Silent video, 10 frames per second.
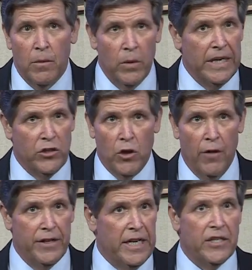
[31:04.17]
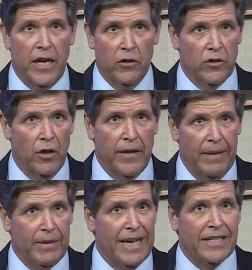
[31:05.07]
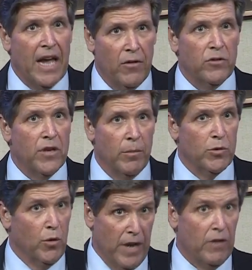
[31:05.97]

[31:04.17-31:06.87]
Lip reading: We can get you all the details on that, but that's how those numbers were.